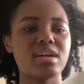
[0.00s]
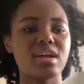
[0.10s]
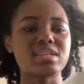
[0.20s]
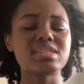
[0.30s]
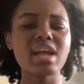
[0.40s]

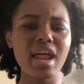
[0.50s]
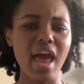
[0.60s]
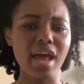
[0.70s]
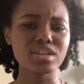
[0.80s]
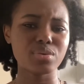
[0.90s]
it's not
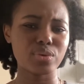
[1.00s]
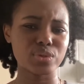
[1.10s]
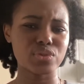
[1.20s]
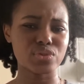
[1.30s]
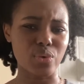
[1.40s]
actual
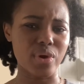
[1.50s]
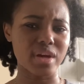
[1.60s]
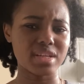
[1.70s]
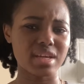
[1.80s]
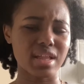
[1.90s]

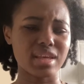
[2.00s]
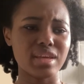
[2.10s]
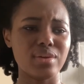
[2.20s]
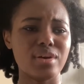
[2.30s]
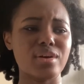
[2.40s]
storytelling,
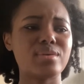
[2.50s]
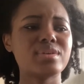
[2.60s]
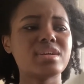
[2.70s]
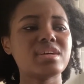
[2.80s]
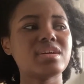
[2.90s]
you know?
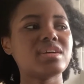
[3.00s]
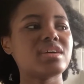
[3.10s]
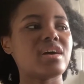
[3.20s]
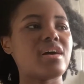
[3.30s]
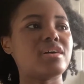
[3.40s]

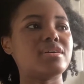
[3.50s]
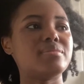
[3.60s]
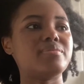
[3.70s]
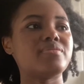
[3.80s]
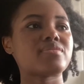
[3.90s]

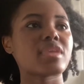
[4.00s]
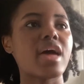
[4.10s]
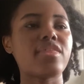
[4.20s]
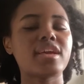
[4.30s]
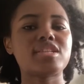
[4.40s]

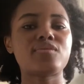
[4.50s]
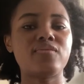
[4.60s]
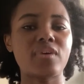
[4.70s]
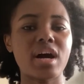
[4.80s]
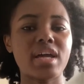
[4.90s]
I think it's
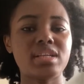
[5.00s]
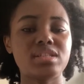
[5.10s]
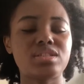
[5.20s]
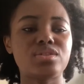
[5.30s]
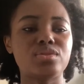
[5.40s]

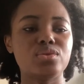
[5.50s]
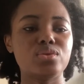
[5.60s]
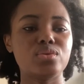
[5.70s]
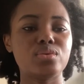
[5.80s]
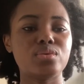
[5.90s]
fun
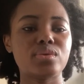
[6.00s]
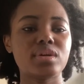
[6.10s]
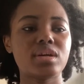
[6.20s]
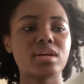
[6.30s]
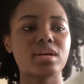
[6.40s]
to
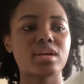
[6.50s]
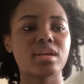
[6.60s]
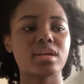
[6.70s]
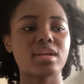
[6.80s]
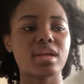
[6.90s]

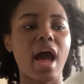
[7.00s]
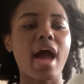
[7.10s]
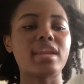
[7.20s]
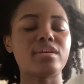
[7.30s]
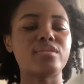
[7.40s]

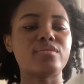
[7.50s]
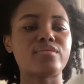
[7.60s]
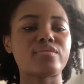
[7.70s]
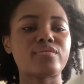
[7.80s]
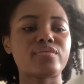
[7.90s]
kind of
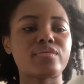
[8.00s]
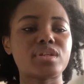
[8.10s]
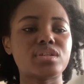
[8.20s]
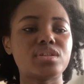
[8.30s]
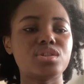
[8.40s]

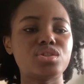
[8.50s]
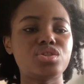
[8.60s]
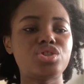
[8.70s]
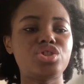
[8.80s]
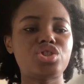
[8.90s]

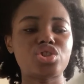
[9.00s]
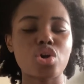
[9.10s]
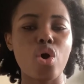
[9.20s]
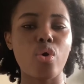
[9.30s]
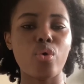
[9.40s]

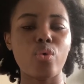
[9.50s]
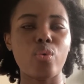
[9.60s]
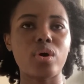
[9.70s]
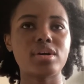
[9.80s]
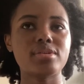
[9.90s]

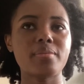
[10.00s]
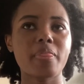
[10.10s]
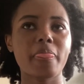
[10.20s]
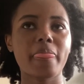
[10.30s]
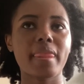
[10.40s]
show
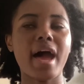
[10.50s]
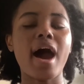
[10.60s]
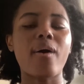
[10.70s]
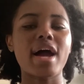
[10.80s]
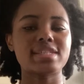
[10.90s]

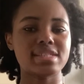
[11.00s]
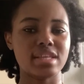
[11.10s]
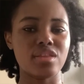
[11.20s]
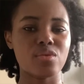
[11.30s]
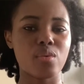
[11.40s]
how I
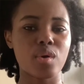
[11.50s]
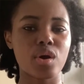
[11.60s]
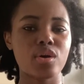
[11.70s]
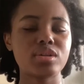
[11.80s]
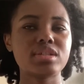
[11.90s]
see the
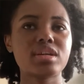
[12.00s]
world,